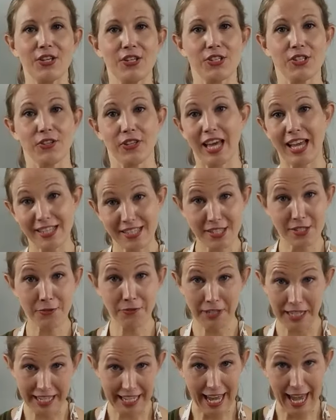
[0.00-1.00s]
So that's the
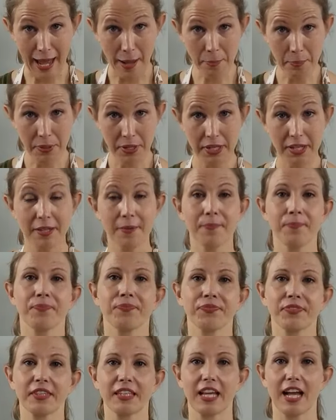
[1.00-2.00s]
recap.
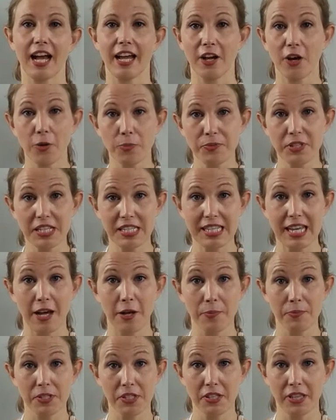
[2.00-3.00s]
I hope this
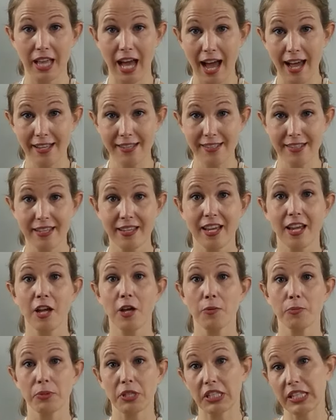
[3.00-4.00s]
helped a lot.
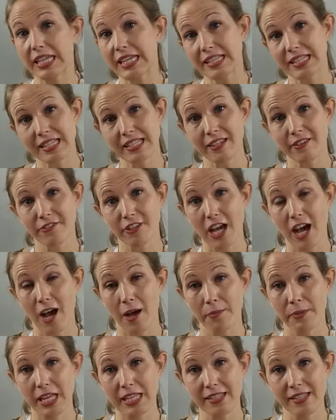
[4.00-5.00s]
Please leave
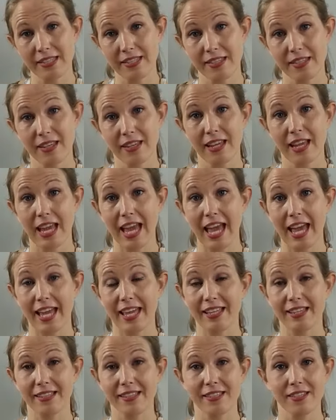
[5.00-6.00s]
comments
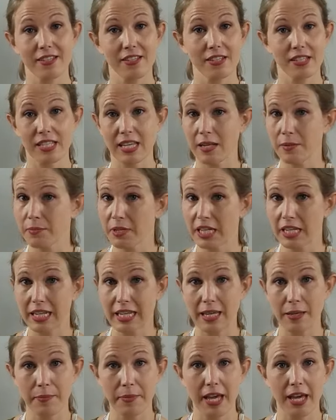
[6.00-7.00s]
and send me an
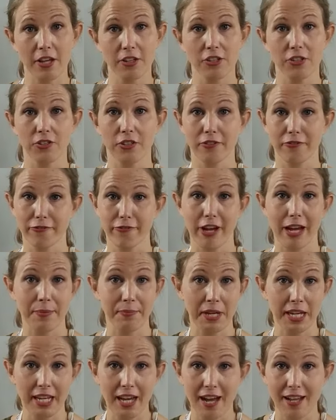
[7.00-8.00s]
email. You can find
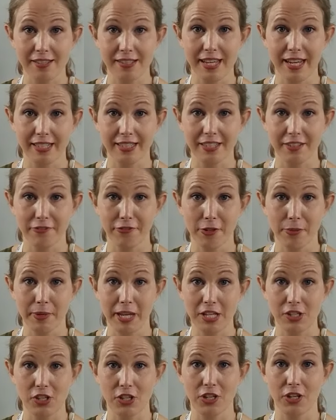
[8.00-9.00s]
my contact
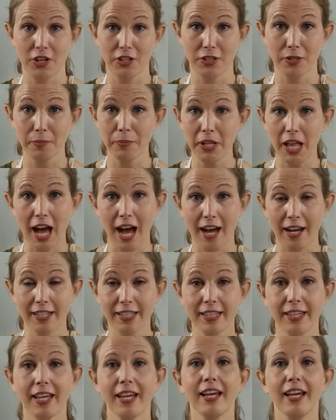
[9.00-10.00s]
information on the
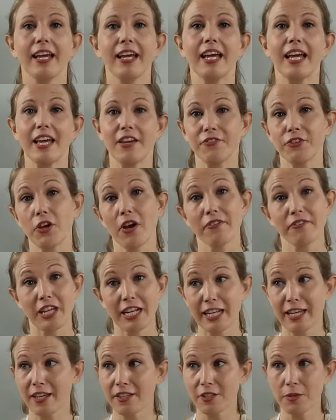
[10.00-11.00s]
blog. If you have
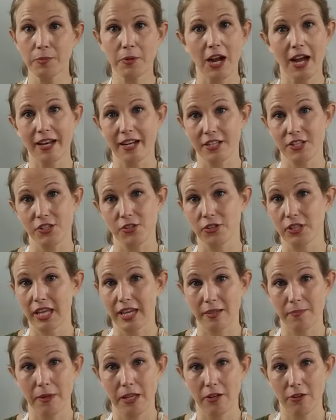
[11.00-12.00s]
any other products you'd
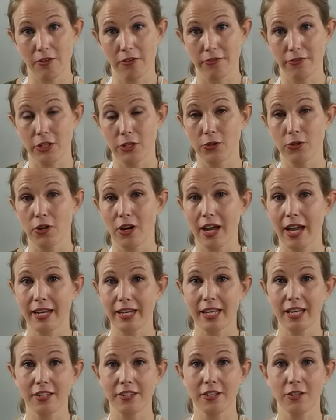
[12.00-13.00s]
like me to review or
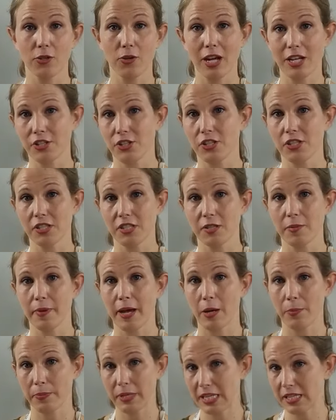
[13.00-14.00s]
any other questions
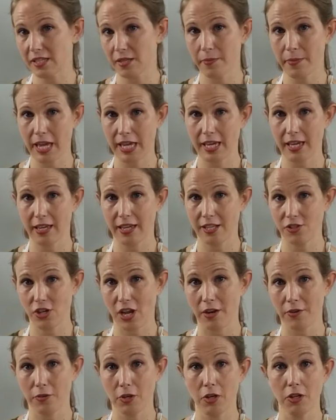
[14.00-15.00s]
about pizza making in
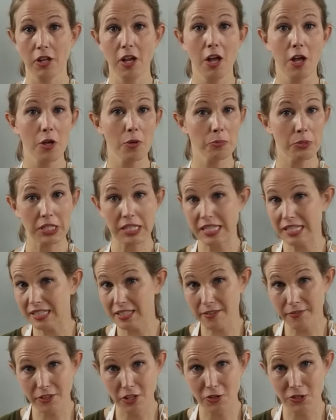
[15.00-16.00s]
general, please
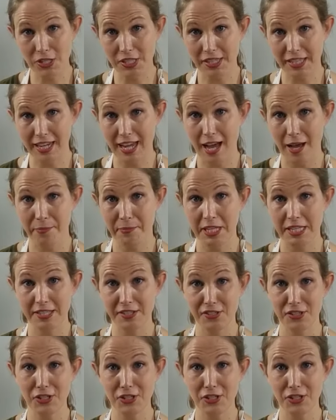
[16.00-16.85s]
leave those in the comments